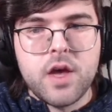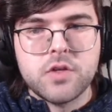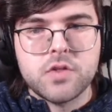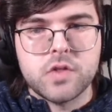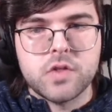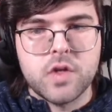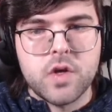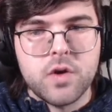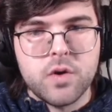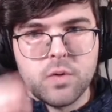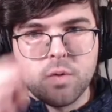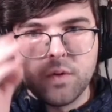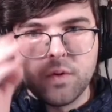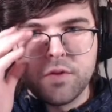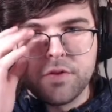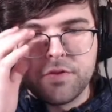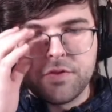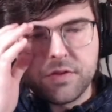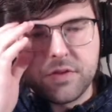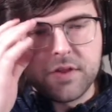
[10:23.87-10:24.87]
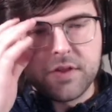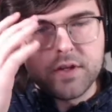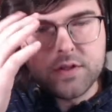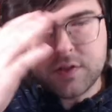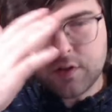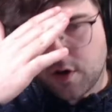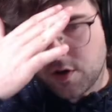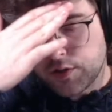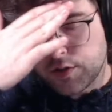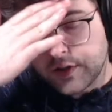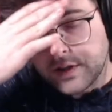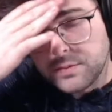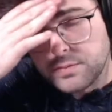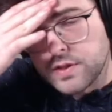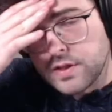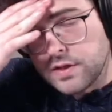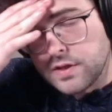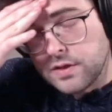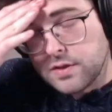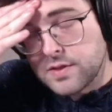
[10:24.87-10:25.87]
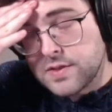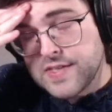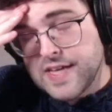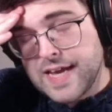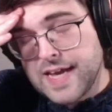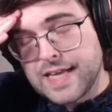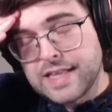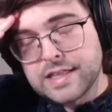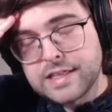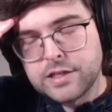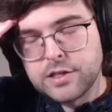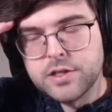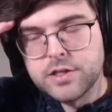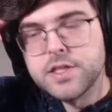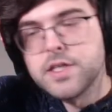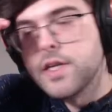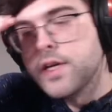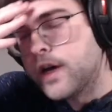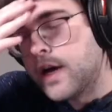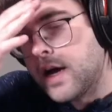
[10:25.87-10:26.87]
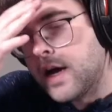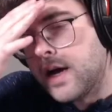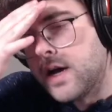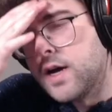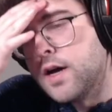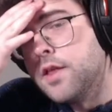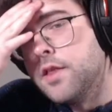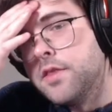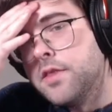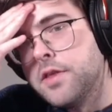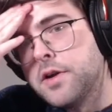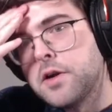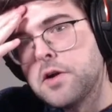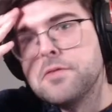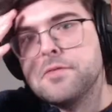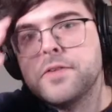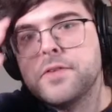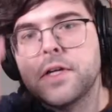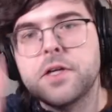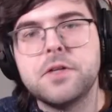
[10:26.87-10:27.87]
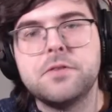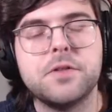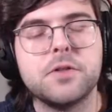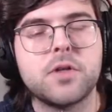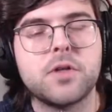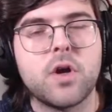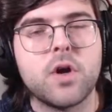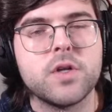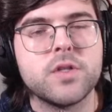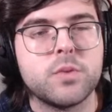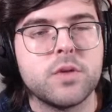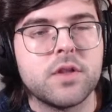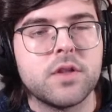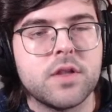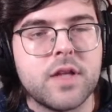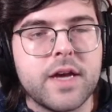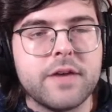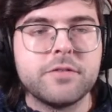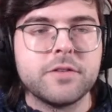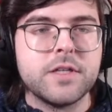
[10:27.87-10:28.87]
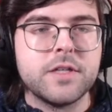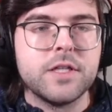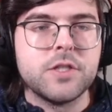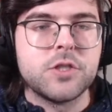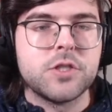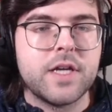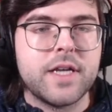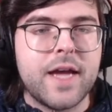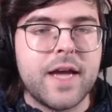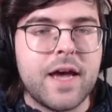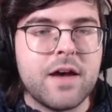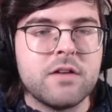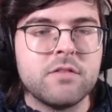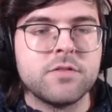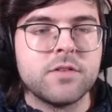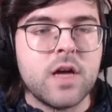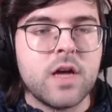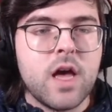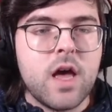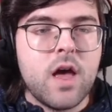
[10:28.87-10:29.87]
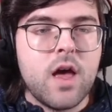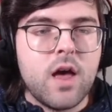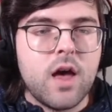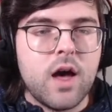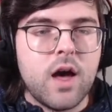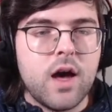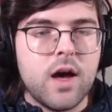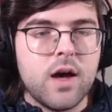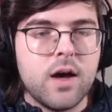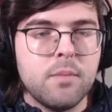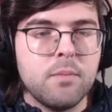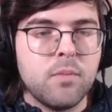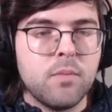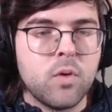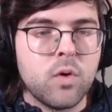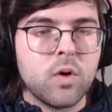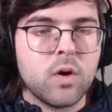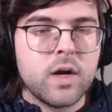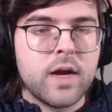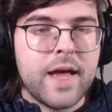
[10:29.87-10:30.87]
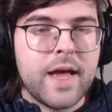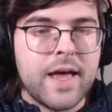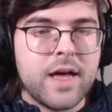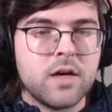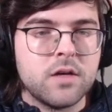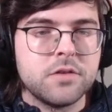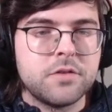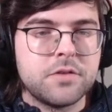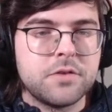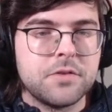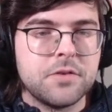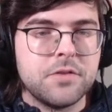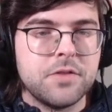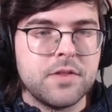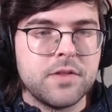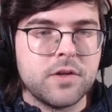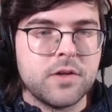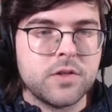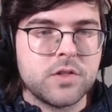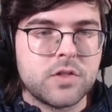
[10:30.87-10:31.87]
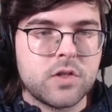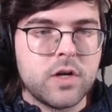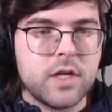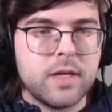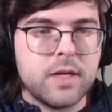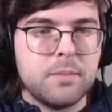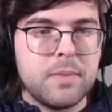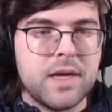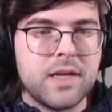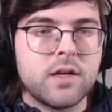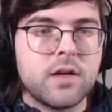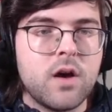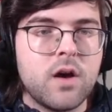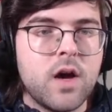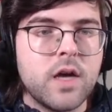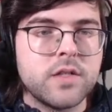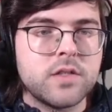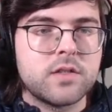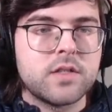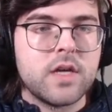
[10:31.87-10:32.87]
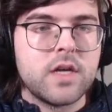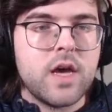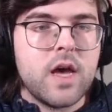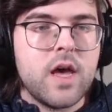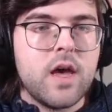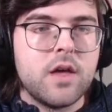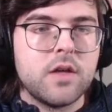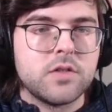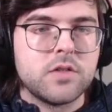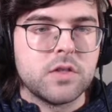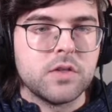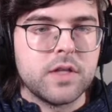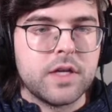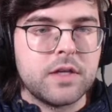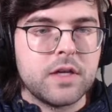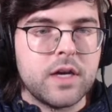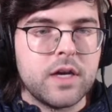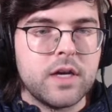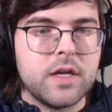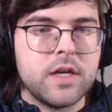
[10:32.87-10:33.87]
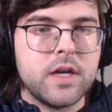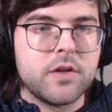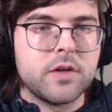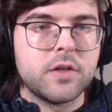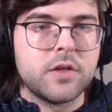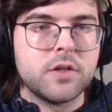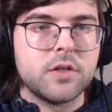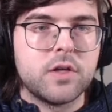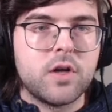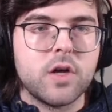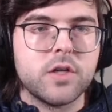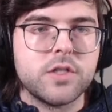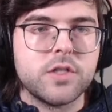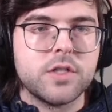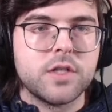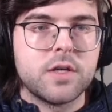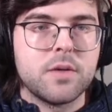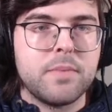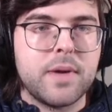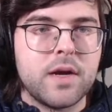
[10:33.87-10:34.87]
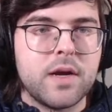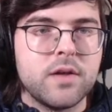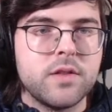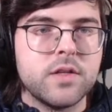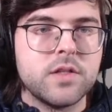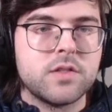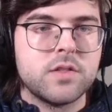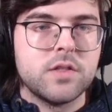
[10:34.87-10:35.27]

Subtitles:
So this card seems insanely good. There are very few cards with Life Leech that have more health than their starting mana cost. So like another good card to compare this